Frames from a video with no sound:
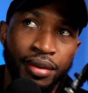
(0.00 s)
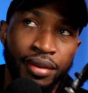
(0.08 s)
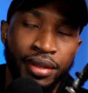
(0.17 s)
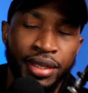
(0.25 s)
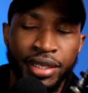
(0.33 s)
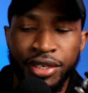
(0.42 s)

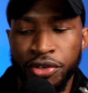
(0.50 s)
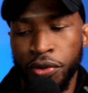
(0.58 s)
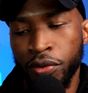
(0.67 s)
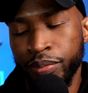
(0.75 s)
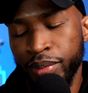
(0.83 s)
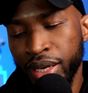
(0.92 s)
this
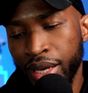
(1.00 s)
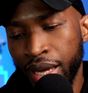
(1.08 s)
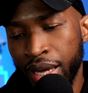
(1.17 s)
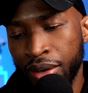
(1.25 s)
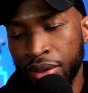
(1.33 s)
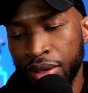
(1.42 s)
told me
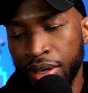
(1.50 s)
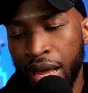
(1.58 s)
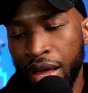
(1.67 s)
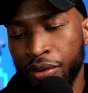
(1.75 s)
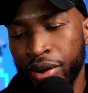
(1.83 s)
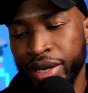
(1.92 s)
and
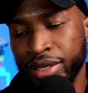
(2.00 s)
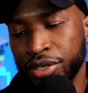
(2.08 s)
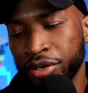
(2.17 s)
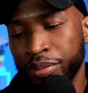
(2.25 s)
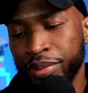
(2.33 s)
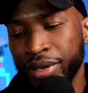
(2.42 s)
how I
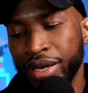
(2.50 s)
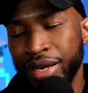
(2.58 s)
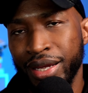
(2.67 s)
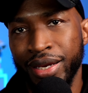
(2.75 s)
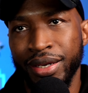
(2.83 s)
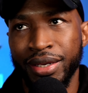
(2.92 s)
interpreted
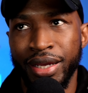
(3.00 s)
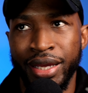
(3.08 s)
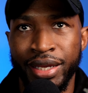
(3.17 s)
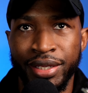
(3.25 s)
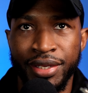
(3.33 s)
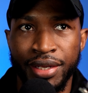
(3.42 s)
it
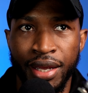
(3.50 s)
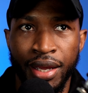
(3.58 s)
is,